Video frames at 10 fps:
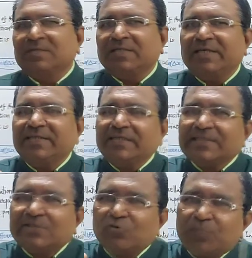It is a
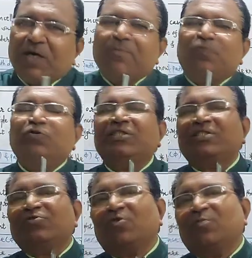
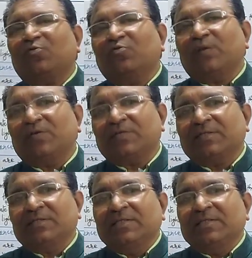superposition of two waves.